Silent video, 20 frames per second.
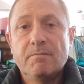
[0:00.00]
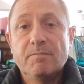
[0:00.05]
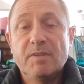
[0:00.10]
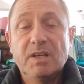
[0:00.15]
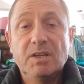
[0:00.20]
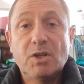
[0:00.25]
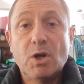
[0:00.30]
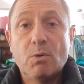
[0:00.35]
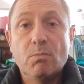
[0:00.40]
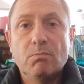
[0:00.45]

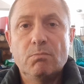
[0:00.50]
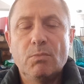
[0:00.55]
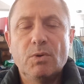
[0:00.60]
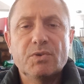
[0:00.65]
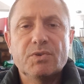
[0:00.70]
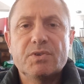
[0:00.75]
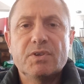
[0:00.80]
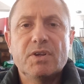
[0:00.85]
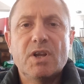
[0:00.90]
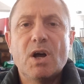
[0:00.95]
They don't
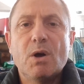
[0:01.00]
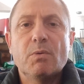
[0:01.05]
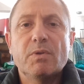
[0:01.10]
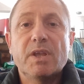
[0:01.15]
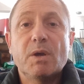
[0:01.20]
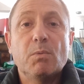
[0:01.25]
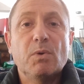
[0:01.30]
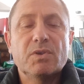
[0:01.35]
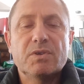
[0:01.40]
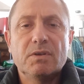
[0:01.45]
want to know.
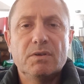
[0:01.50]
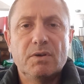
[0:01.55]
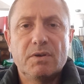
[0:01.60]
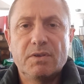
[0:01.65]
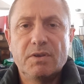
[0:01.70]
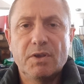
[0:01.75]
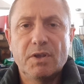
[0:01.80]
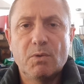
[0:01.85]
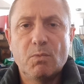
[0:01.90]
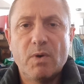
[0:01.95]
They want to look
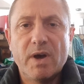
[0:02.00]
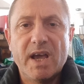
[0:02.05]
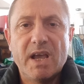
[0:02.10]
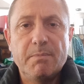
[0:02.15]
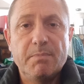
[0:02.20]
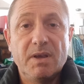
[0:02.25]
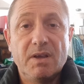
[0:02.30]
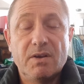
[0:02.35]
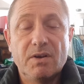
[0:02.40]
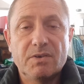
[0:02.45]
the other way
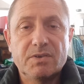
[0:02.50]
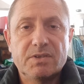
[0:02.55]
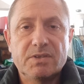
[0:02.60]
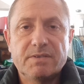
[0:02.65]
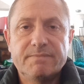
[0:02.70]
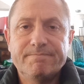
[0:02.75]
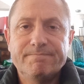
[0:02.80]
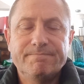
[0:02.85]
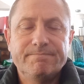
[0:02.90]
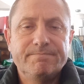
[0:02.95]
because,
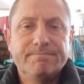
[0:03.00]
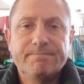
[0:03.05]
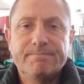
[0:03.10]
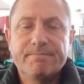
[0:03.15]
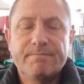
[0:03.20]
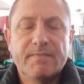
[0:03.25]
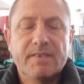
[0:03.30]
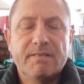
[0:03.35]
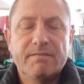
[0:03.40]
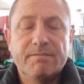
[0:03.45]

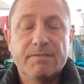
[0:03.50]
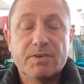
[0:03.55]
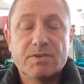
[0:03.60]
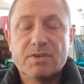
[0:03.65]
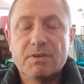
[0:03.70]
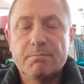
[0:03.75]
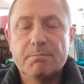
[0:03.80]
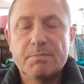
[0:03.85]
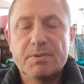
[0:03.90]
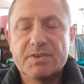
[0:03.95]
for
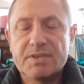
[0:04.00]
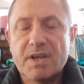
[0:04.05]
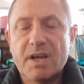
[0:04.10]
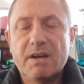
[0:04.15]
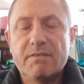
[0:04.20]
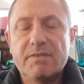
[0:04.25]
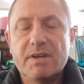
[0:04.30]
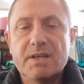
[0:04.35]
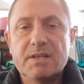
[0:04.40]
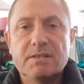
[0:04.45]
some
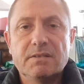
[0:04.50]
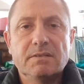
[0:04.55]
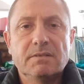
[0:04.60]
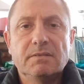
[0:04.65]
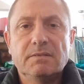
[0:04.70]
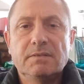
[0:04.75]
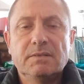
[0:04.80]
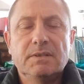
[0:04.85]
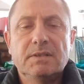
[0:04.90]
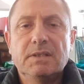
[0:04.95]
bizarre reason,
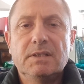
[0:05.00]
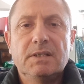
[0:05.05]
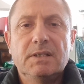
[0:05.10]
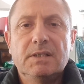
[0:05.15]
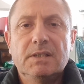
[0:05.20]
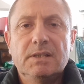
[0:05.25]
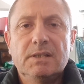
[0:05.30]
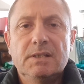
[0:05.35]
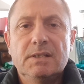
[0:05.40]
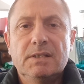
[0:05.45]

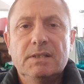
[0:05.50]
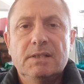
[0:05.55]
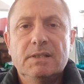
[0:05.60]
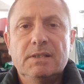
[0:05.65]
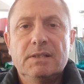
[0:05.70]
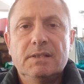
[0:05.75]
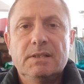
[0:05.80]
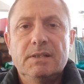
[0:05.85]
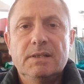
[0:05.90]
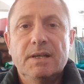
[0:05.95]

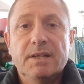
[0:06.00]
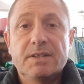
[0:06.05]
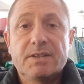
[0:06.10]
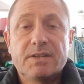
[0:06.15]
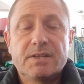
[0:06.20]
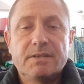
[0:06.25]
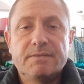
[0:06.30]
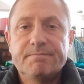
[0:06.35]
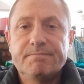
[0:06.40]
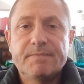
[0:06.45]

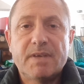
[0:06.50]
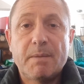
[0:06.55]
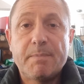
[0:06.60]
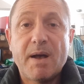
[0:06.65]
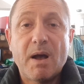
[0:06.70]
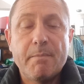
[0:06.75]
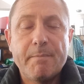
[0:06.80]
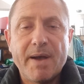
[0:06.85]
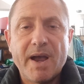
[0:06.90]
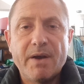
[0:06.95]
it's
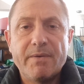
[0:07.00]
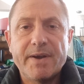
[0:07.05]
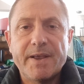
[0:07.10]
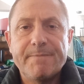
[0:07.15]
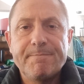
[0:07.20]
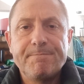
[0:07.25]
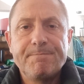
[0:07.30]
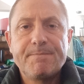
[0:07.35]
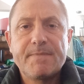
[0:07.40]
about Maori.